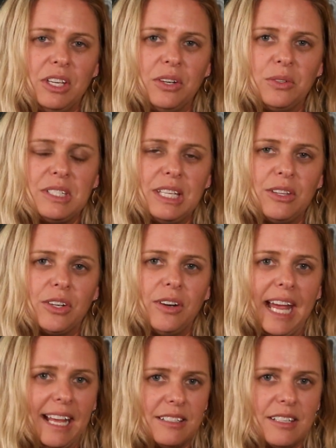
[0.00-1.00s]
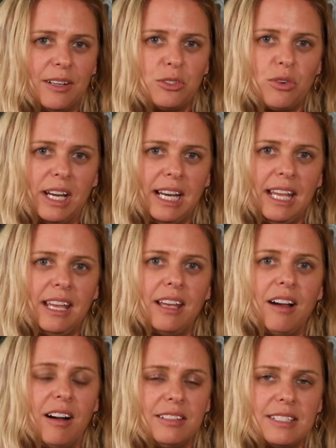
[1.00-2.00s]
It's either hands-on
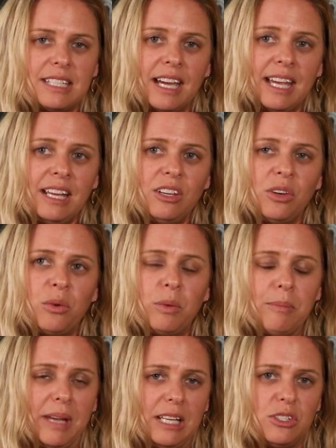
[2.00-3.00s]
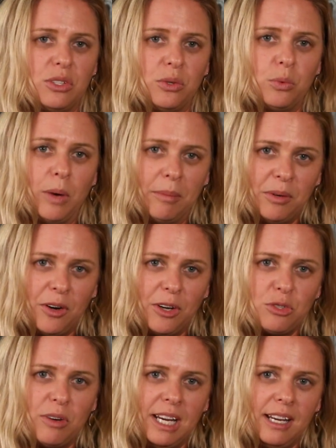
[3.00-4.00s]
training on site, we may do
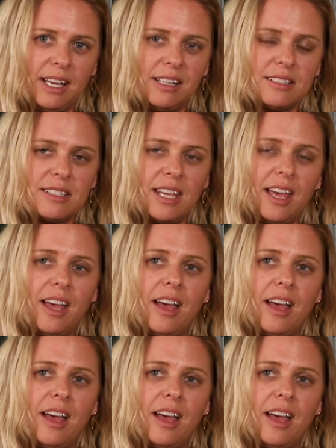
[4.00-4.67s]
webinar trainings.